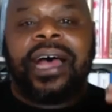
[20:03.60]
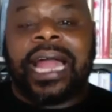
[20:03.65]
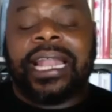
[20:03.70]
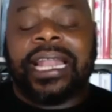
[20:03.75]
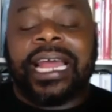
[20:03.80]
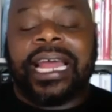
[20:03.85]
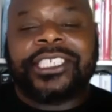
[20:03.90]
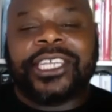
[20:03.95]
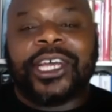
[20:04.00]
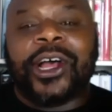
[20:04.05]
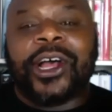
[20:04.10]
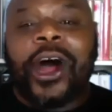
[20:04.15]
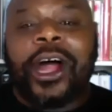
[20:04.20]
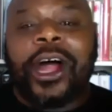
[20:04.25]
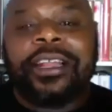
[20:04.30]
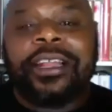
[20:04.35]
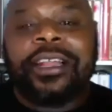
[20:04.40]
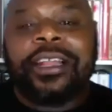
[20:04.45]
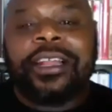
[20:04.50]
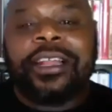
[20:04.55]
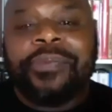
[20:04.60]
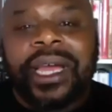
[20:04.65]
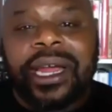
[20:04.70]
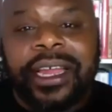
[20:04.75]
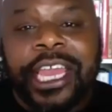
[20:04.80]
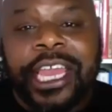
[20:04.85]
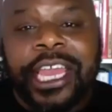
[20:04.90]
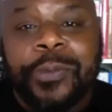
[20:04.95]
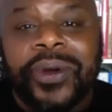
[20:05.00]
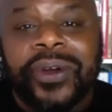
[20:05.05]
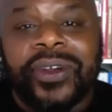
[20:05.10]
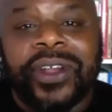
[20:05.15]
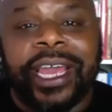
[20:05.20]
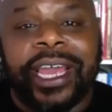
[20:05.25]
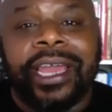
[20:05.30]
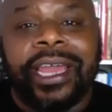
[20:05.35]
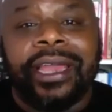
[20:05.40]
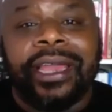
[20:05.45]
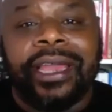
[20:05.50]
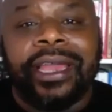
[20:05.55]
I like to call them their
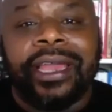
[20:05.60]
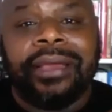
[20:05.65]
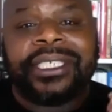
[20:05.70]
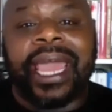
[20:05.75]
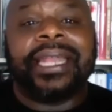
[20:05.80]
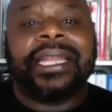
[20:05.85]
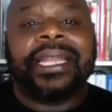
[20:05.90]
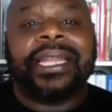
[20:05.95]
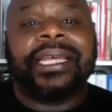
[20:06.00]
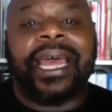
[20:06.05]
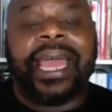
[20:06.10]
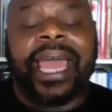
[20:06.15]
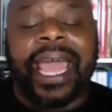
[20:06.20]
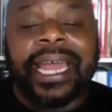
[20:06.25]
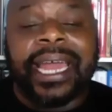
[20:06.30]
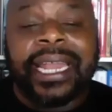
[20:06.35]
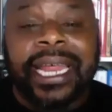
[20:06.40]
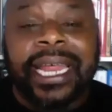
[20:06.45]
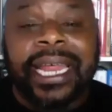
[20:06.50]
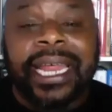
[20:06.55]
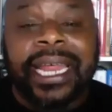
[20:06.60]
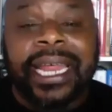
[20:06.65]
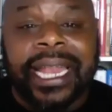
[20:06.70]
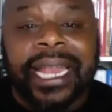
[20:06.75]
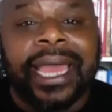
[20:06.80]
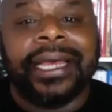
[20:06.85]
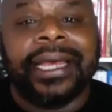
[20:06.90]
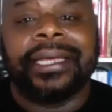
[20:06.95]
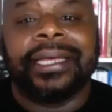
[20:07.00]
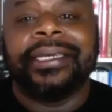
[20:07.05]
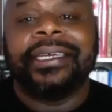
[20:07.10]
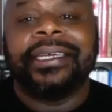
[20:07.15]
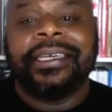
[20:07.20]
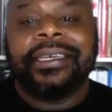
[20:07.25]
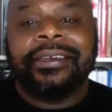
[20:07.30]
Hebrew names, Hananiah,